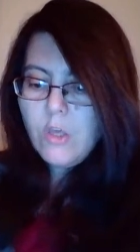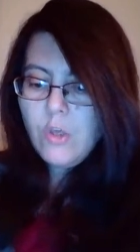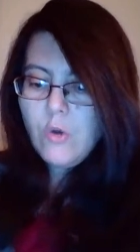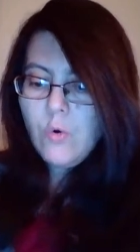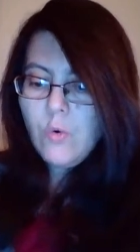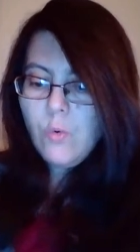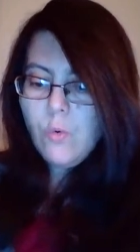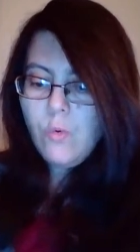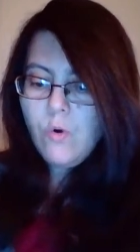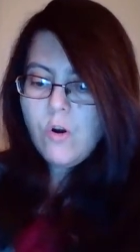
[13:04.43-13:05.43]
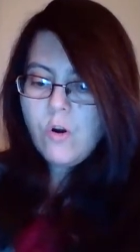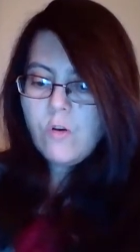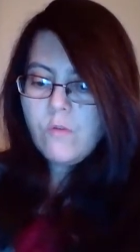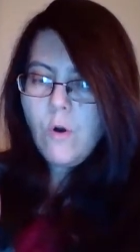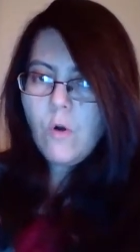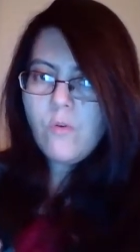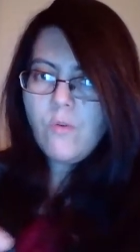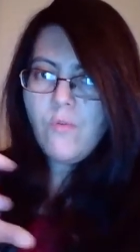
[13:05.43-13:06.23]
you were, or you